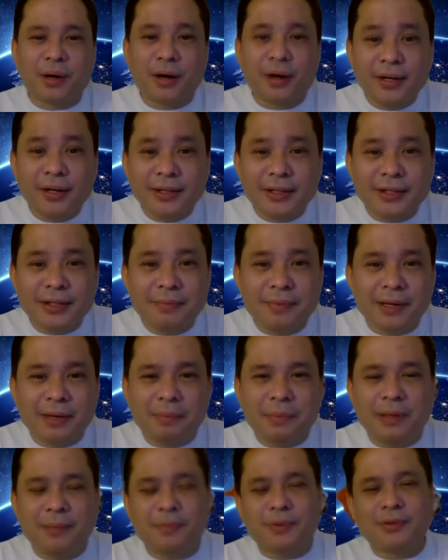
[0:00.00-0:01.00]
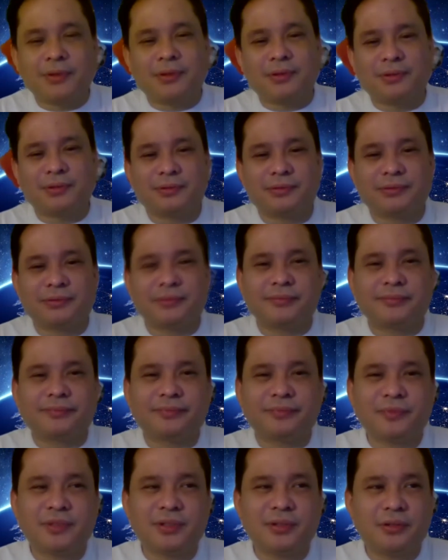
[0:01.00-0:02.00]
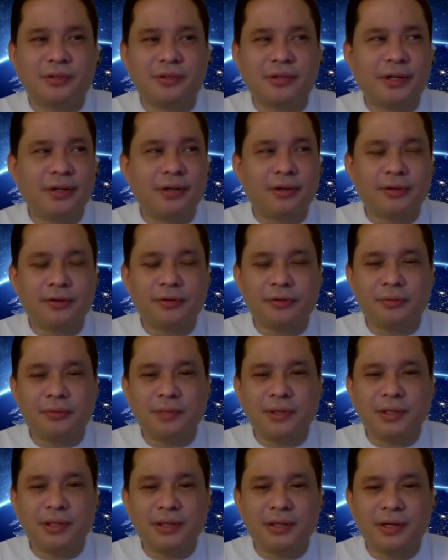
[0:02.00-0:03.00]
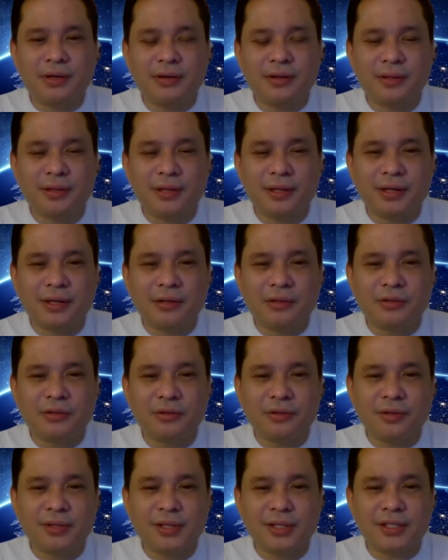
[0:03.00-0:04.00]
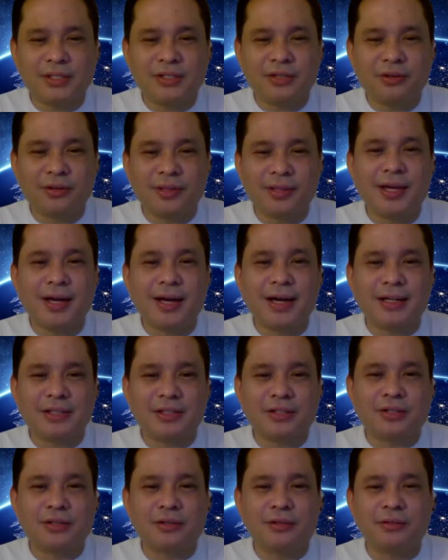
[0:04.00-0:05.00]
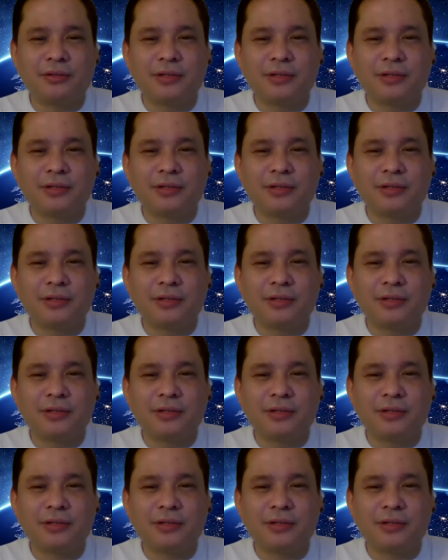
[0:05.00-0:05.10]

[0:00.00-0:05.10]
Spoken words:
boarded by people trying to recruit me here and there and join this, join that. So